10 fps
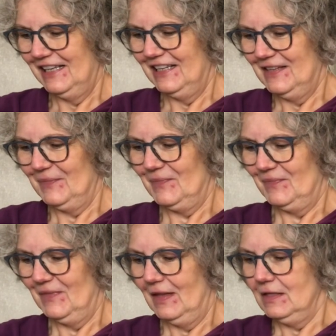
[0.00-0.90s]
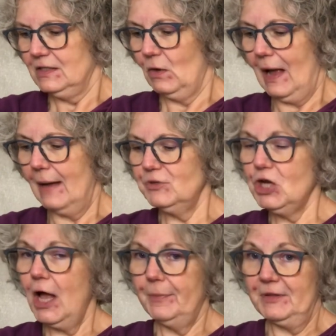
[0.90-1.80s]
So I'm
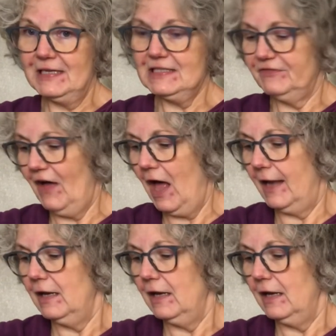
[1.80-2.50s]
chopping these fine